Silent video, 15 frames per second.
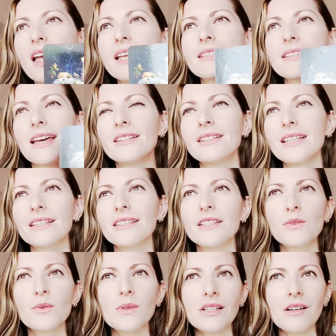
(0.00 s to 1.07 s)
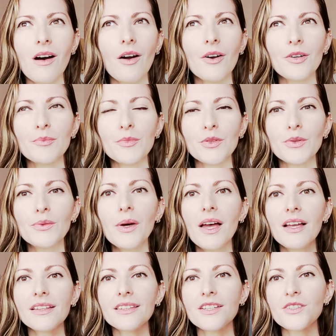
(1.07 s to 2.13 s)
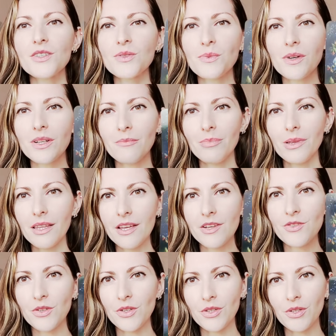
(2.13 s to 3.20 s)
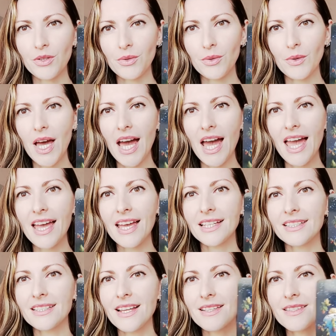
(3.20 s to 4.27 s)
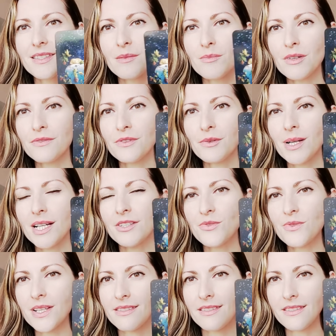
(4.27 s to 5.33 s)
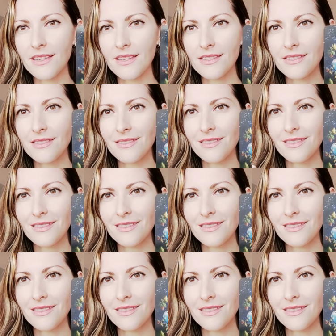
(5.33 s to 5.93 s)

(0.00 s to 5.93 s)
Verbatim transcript: it's kind of like they don't want to harm you. They just want to pleasure you. And some of you might resist